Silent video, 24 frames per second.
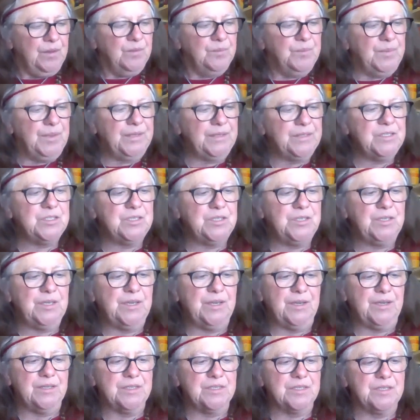Banshee
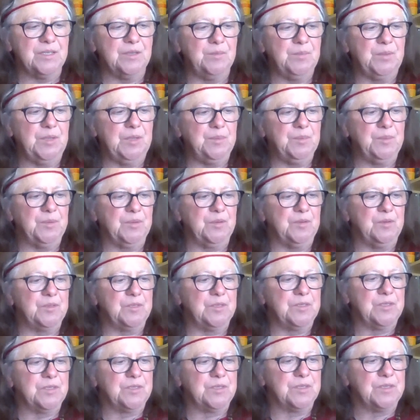asks, some people use
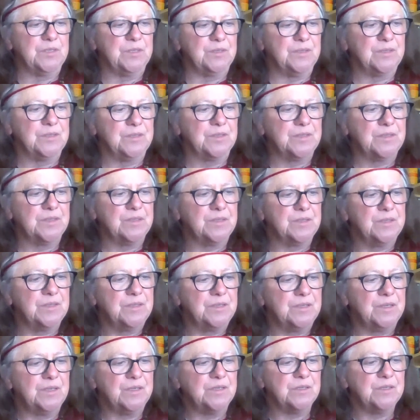the skills
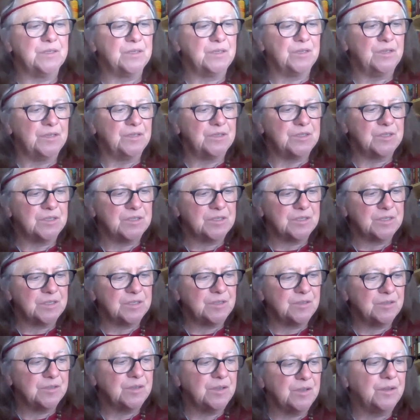unconsciously
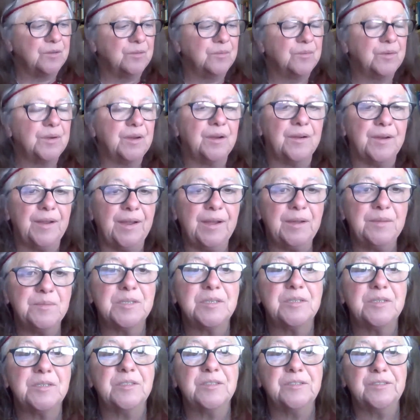or not aware.
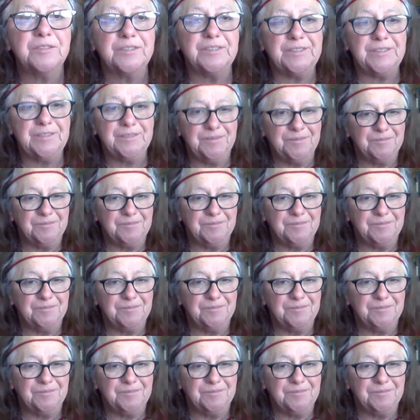Absolutely.